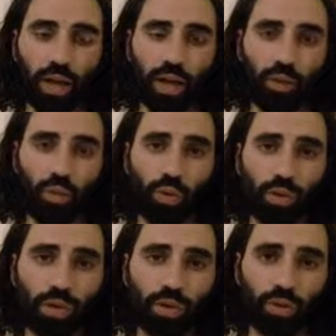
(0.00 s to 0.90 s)
And a
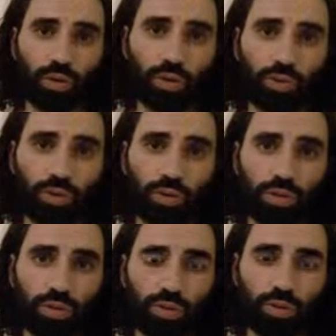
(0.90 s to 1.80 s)
warning to
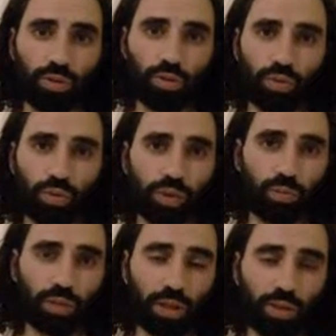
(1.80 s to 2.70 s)
those who
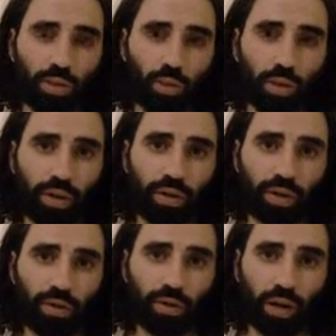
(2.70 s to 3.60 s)
disbelieve in the
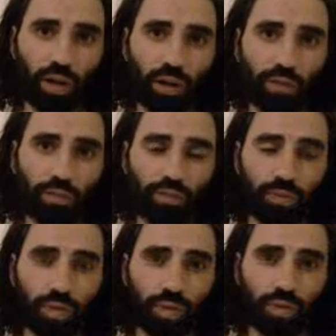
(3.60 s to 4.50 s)
oneness of Allah,
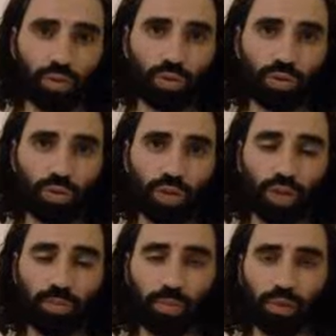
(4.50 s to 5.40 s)
who
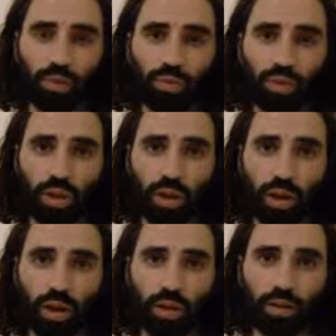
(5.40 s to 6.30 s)
associate partners with
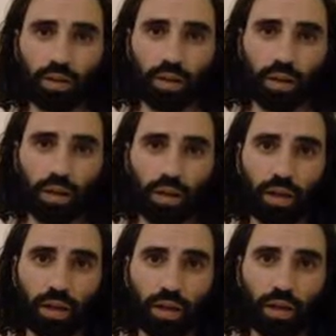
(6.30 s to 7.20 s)
Allah,
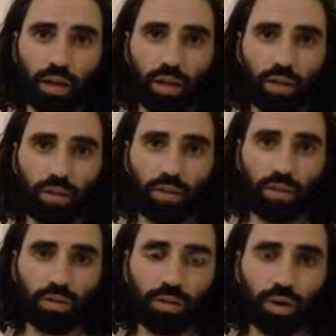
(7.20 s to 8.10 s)

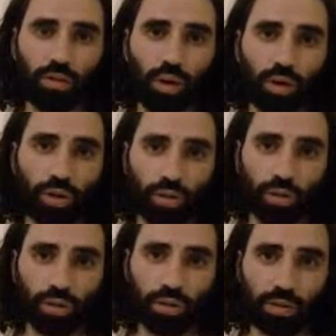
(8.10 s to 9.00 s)
and are
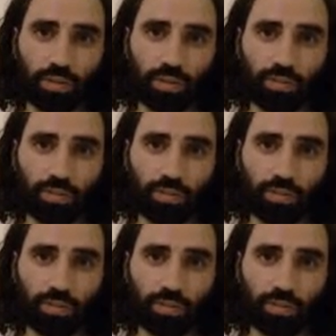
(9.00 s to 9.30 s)
wrongdoers.